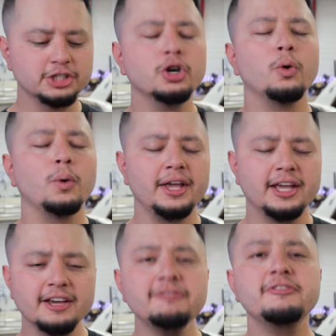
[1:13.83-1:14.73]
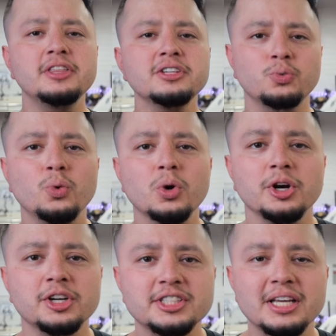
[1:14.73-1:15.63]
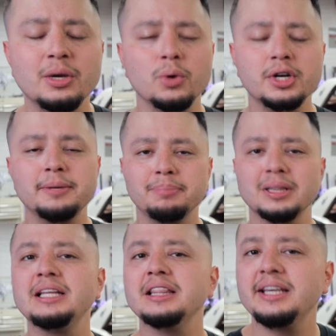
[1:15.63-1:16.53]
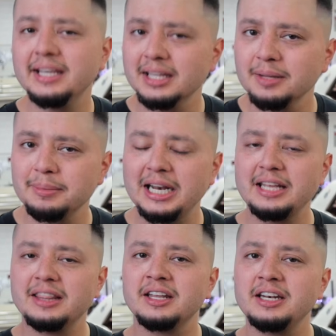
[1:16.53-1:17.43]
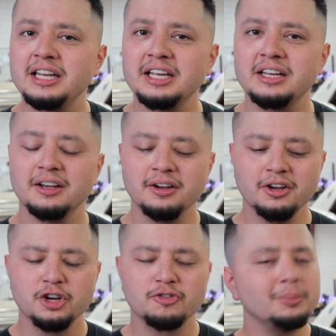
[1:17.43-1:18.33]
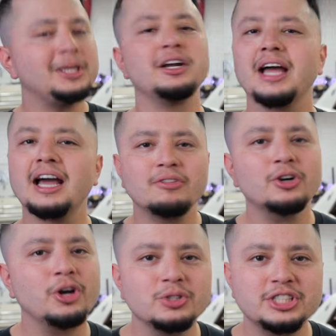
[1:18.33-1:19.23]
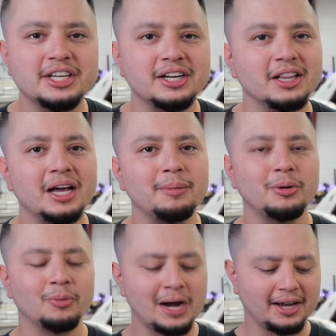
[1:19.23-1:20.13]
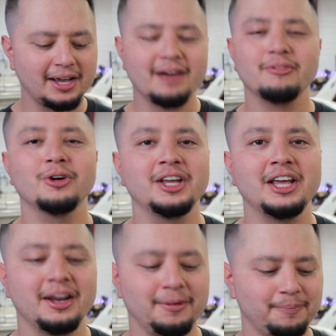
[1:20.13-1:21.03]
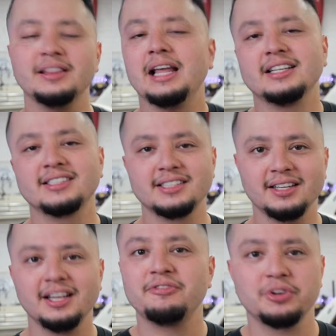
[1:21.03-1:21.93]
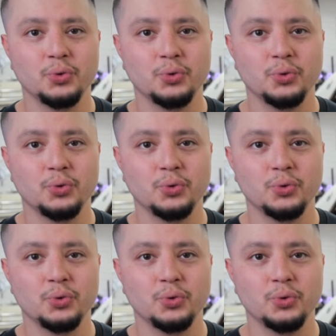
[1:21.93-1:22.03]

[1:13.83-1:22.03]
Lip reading: So if this works, it would completely eliminate the need for me to ever go see an alignment rack ever again, and that's if it